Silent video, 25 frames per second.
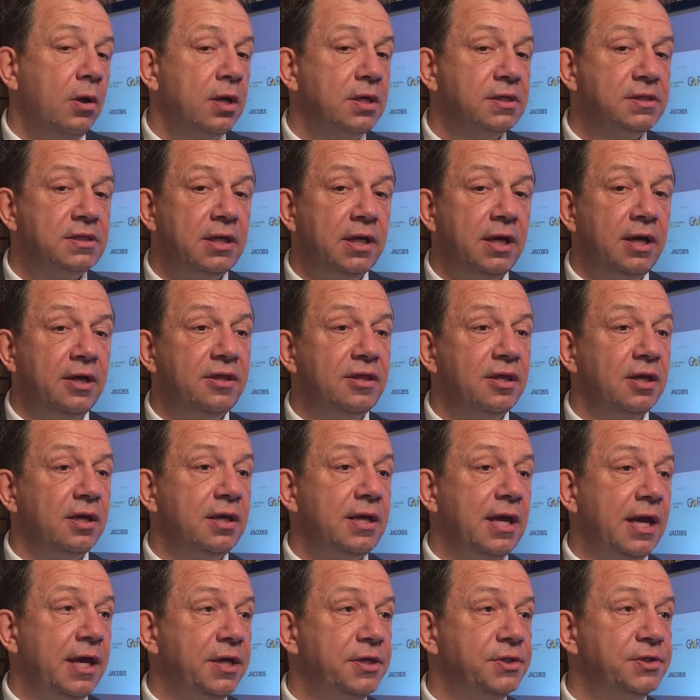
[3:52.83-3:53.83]
honestly, I
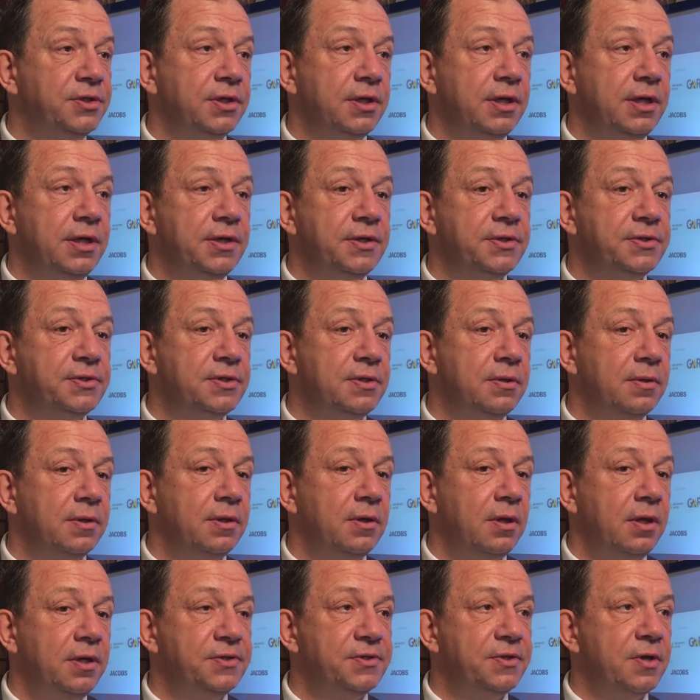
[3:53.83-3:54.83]
think Asia is
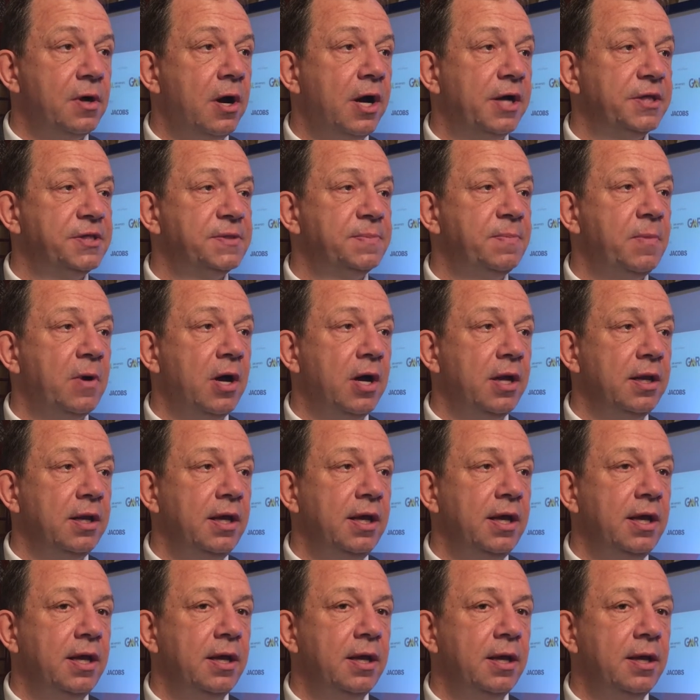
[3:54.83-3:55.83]
the hot spot.
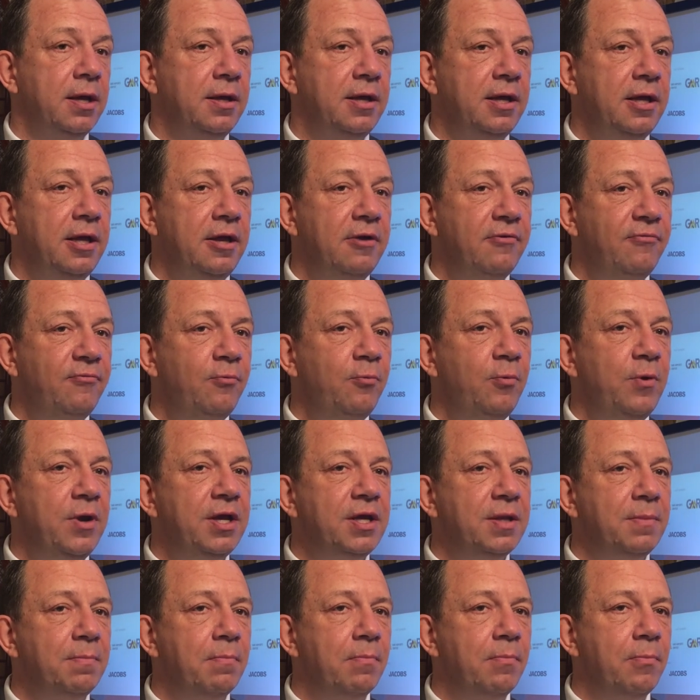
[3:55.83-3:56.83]
If we
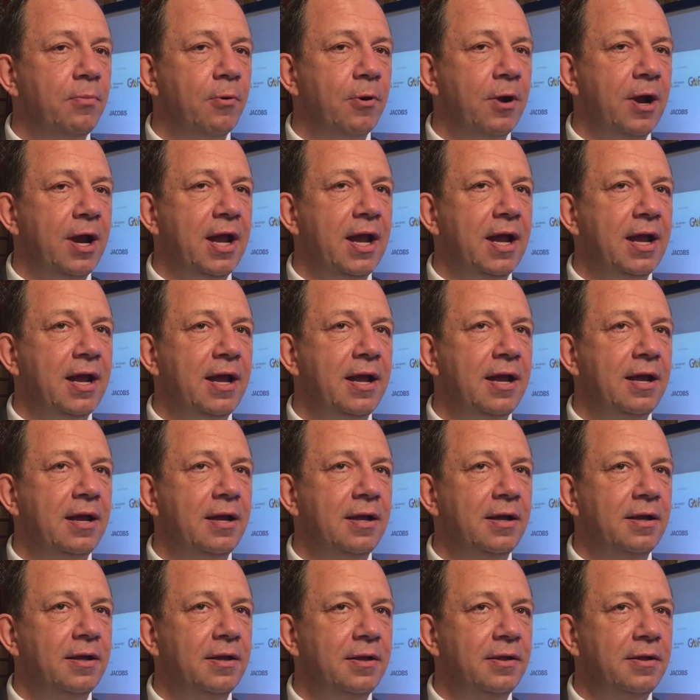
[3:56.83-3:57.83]
can break
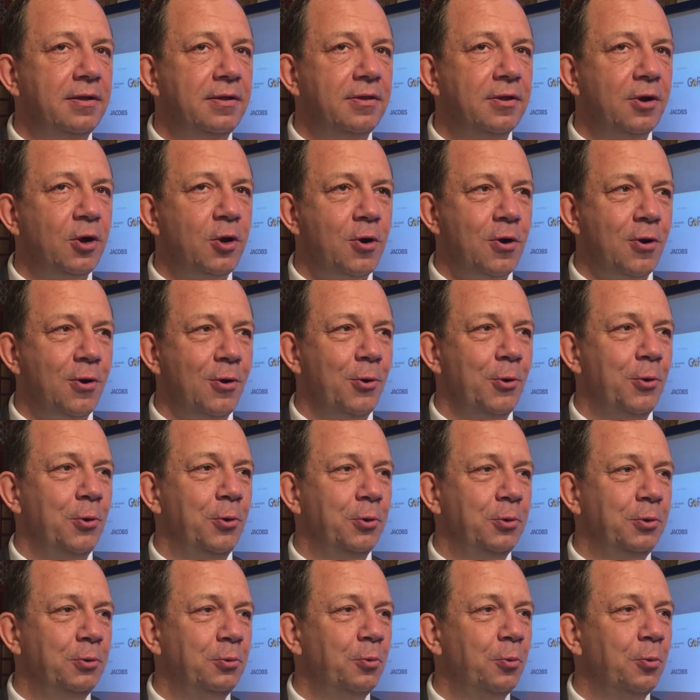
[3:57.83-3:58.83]
the
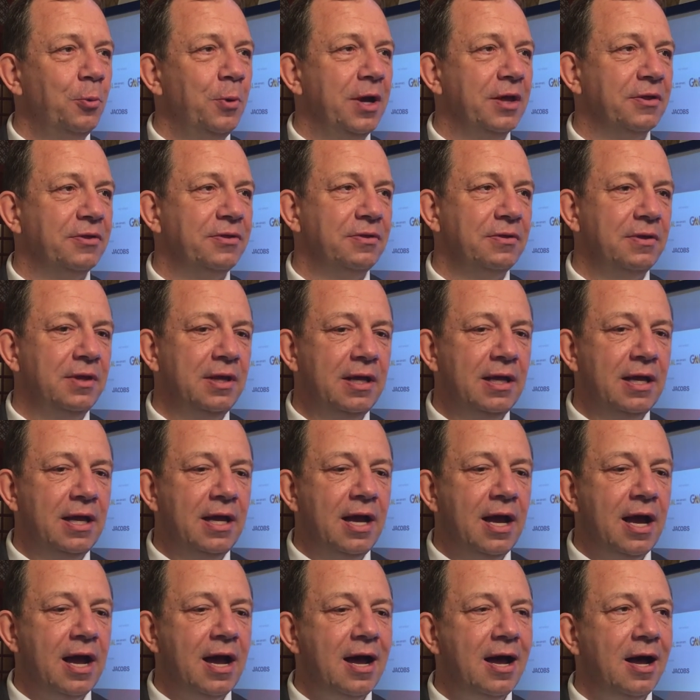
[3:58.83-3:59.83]
code with
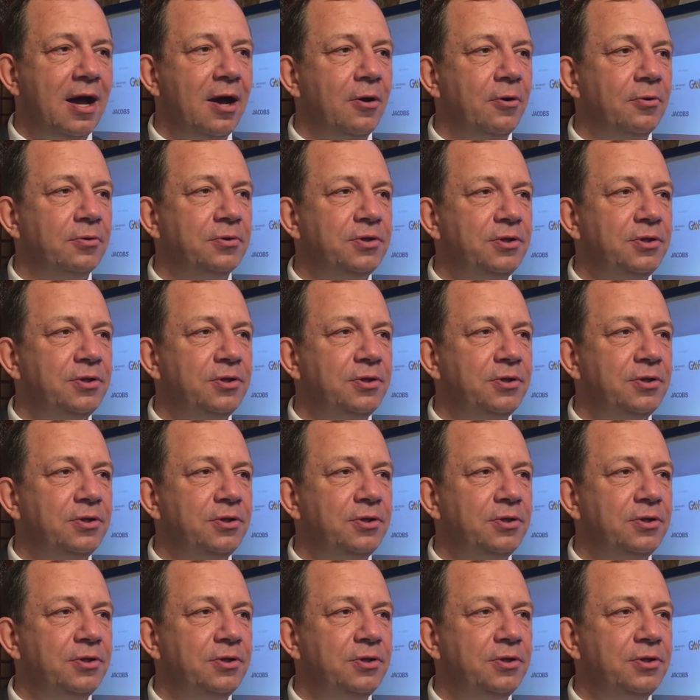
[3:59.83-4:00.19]
how